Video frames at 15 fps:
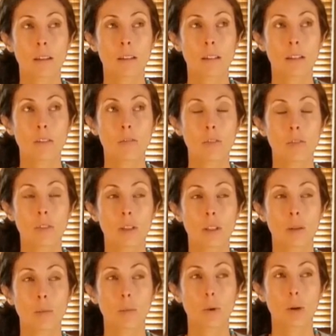See if you feel
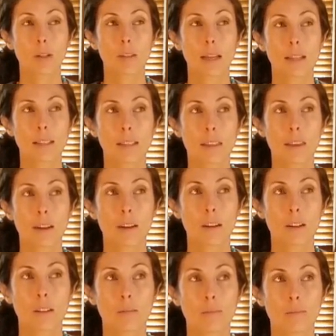it more or less
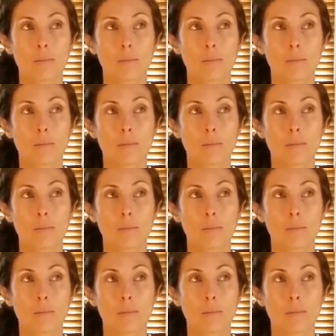there.